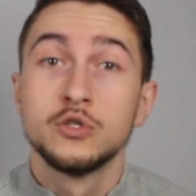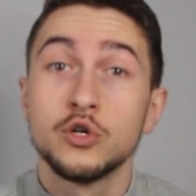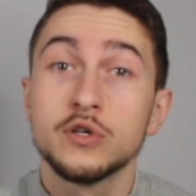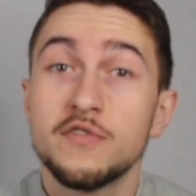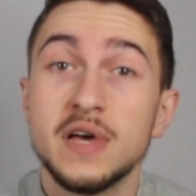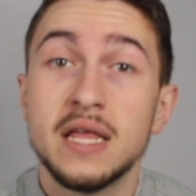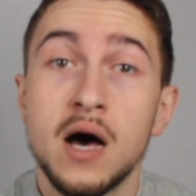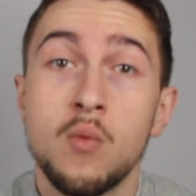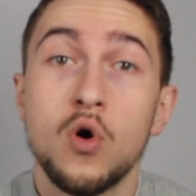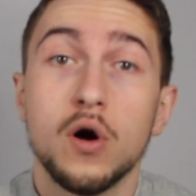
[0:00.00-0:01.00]
During the
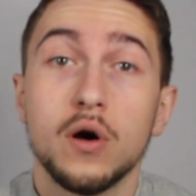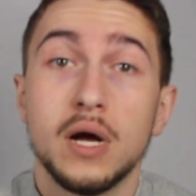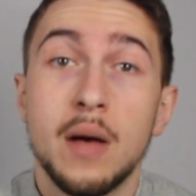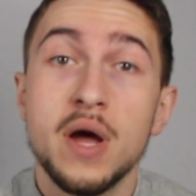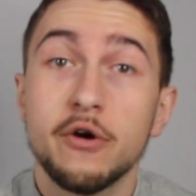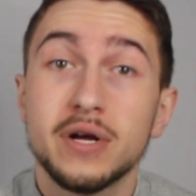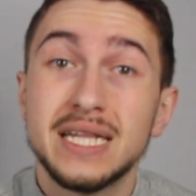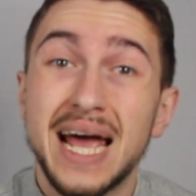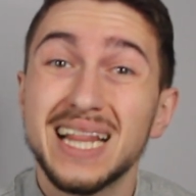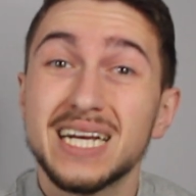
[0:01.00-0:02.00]
Vietnam War, American
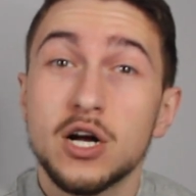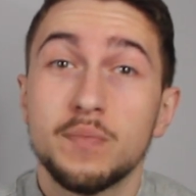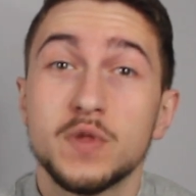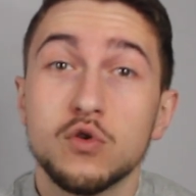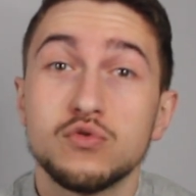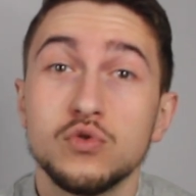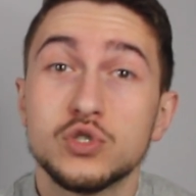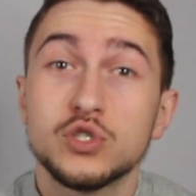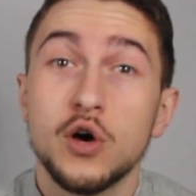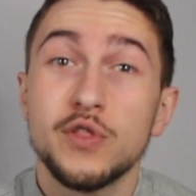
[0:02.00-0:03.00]
helicopter crews
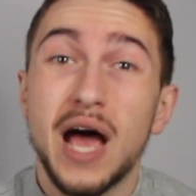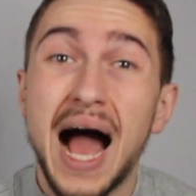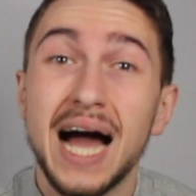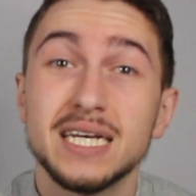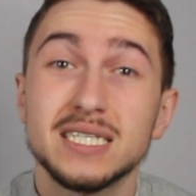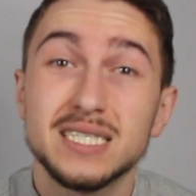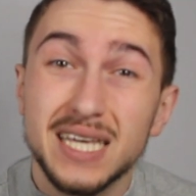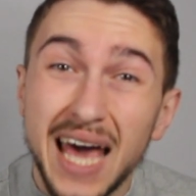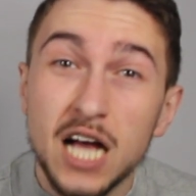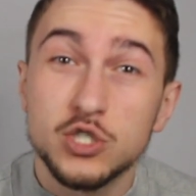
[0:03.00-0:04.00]
saw the highest
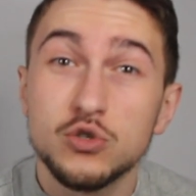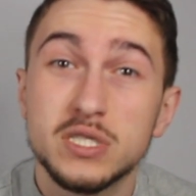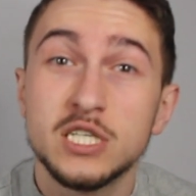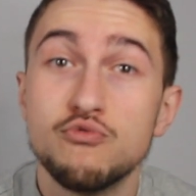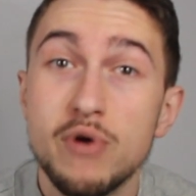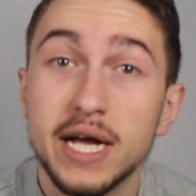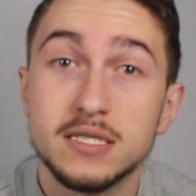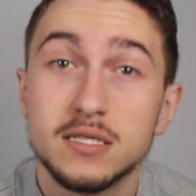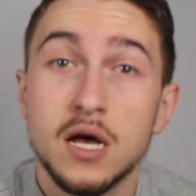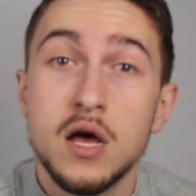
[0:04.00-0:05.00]
casualty
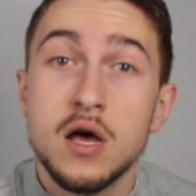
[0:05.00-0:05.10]
rates